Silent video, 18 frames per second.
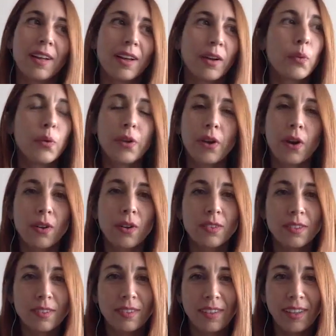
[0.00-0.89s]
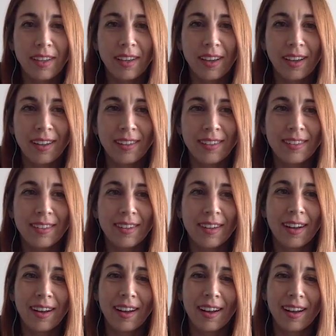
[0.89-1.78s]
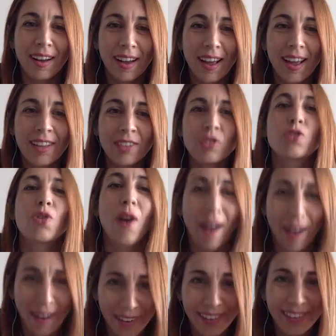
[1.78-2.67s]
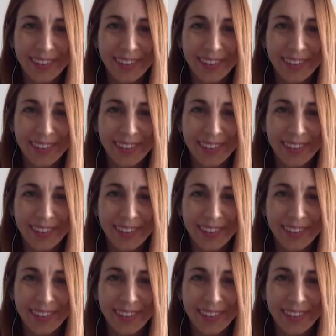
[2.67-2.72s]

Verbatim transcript: curiosity and uh, and try